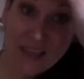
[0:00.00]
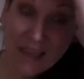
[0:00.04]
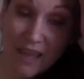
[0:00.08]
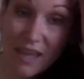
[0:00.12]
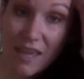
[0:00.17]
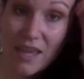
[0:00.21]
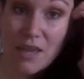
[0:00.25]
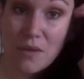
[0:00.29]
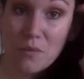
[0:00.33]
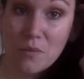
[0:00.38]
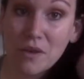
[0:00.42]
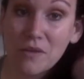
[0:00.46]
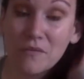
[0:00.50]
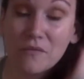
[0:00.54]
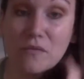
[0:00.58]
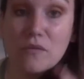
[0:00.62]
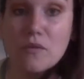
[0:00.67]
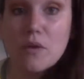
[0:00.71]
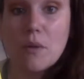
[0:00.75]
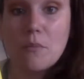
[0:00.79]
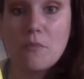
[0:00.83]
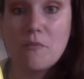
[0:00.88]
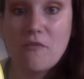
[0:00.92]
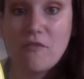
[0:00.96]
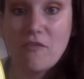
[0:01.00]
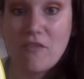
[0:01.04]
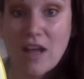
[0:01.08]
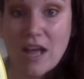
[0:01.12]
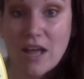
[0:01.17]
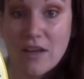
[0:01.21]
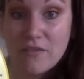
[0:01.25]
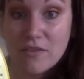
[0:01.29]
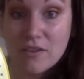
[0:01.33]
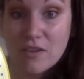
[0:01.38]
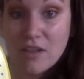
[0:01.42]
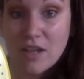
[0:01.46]
He went from
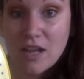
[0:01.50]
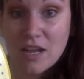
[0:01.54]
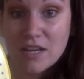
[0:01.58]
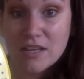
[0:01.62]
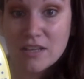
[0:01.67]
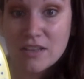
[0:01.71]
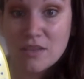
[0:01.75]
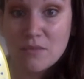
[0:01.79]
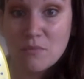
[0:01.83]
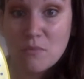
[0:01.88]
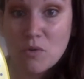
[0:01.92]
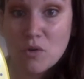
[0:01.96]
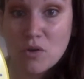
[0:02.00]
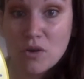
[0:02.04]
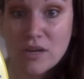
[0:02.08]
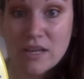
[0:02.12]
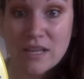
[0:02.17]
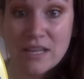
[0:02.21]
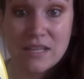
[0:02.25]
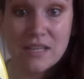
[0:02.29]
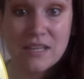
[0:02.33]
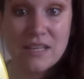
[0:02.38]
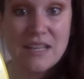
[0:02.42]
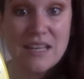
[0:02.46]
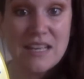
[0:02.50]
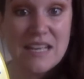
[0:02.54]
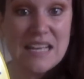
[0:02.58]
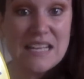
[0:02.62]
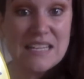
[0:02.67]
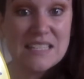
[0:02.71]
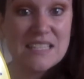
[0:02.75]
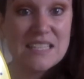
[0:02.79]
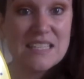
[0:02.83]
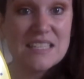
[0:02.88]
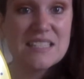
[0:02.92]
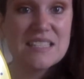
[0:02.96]
5 o'clock in the morning
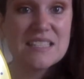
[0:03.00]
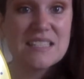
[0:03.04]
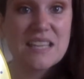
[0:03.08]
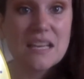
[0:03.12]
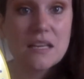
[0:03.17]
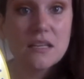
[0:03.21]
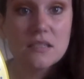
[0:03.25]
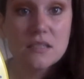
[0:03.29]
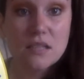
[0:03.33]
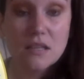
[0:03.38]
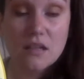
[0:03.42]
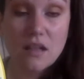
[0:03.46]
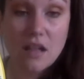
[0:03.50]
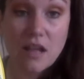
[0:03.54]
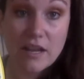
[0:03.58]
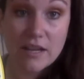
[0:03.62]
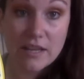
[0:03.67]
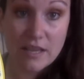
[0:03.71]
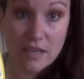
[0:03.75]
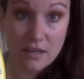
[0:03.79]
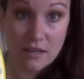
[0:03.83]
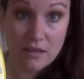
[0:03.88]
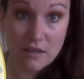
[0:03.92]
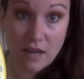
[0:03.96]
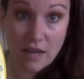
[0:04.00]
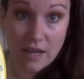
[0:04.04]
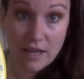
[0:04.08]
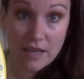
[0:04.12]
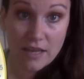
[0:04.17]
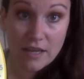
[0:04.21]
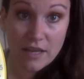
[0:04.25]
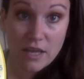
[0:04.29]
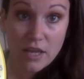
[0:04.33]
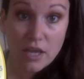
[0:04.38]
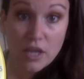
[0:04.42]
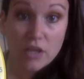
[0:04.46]
to 6 o'clock at night.
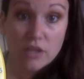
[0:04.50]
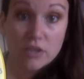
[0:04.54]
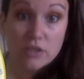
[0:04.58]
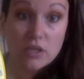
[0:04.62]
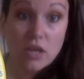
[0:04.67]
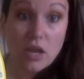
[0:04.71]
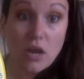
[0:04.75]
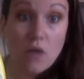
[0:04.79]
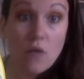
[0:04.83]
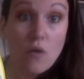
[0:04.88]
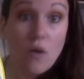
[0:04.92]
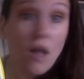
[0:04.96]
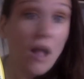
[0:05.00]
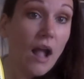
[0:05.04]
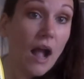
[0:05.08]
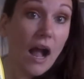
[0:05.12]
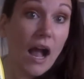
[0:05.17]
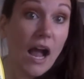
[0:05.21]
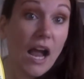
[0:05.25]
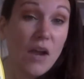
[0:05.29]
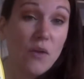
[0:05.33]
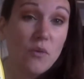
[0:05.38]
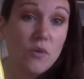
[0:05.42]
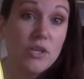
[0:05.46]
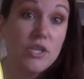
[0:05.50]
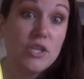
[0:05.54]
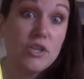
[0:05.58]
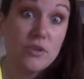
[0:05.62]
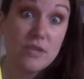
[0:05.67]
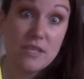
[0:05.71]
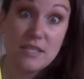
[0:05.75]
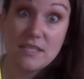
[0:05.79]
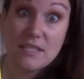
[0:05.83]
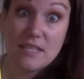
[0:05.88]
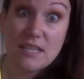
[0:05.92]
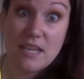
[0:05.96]
So I want you
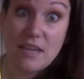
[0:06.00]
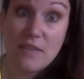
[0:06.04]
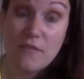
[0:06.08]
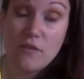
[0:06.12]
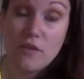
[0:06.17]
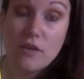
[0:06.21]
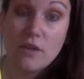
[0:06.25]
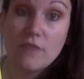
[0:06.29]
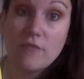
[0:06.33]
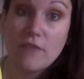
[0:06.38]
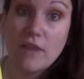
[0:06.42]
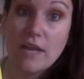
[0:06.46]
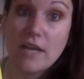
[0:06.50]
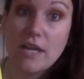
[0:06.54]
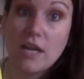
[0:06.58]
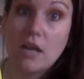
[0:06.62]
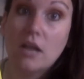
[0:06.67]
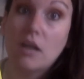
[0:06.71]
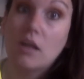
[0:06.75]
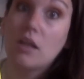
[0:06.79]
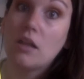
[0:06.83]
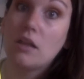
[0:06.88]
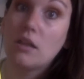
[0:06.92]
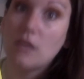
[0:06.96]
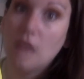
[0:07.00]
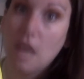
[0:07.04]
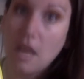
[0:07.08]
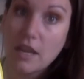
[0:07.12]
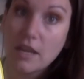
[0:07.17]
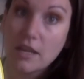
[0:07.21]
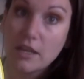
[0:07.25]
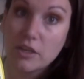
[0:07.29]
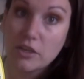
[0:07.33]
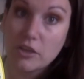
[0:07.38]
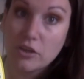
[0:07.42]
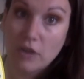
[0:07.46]
to see if you can find a clock
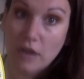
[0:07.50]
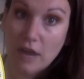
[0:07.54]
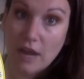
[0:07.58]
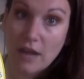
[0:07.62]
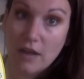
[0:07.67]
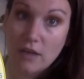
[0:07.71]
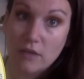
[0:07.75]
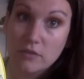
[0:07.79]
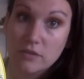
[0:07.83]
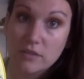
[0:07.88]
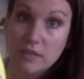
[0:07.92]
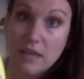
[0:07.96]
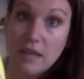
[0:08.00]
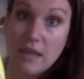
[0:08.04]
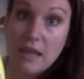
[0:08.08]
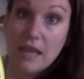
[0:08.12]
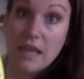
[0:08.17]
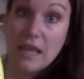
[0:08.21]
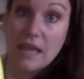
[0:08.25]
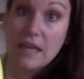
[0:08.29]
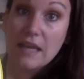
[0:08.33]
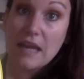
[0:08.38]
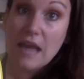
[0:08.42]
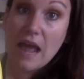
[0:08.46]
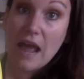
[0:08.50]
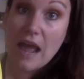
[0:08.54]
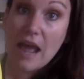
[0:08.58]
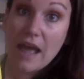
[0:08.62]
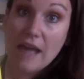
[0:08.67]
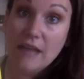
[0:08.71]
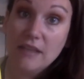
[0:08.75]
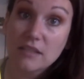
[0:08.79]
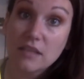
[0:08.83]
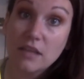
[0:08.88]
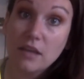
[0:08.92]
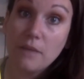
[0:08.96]
in your house and
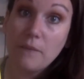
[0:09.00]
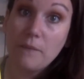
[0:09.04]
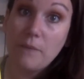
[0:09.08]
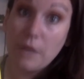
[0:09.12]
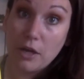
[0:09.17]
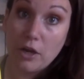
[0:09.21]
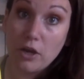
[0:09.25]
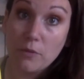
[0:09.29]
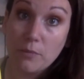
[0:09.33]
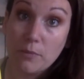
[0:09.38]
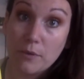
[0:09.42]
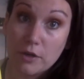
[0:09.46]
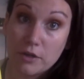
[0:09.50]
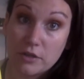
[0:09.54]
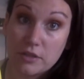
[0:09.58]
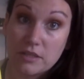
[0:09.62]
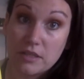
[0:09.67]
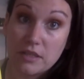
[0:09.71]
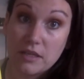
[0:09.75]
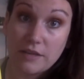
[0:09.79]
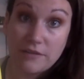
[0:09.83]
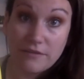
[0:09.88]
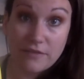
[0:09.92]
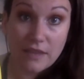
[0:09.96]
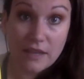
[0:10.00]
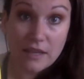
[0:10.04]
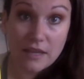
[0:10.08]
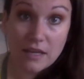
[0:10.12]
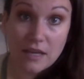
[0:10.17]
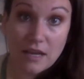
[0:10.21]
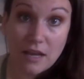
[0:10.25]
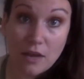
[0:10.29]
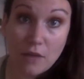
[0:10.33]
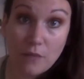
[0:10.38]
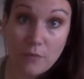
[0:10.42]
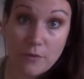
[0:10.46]
ask a bigger person if they can
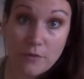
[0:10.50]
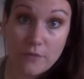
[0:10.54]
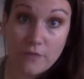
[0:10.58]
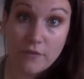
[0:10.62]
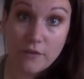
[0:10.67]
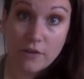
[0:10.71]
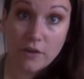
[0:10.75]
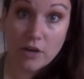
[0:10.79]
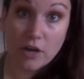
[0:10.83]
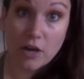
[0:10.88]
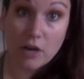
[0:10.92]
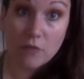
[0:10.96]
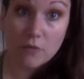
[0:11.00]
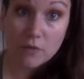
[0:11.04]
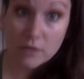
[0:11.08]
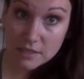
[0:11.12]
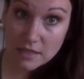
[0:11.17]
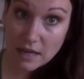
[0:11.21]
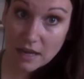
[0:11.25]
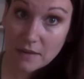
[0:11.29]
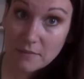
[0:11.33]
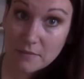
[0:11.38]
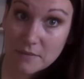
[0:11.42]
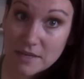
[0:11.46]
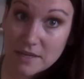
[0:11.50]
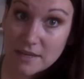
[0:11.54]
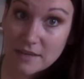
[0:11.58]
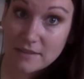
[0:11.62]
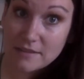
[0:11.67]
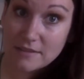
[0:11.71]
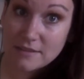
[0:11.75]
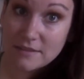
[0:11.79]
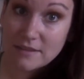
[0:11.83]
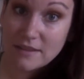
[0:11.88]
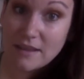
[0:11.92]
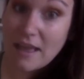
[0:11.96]
help you figure out what time it
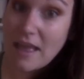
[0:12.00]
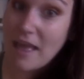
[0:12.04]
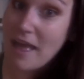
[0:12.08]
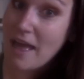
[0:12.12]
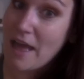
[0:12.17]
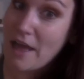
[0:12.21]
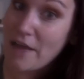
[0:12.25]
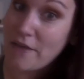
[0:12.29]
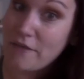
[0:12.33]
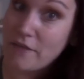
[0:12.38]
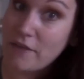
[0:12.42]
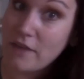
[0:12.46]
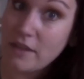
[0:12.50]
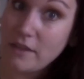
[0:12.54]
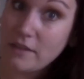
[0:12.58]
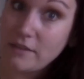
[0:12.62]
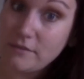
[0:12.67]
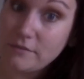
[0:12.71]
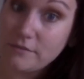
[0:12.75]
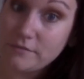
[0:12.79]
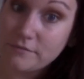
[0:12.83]
is. Have fun.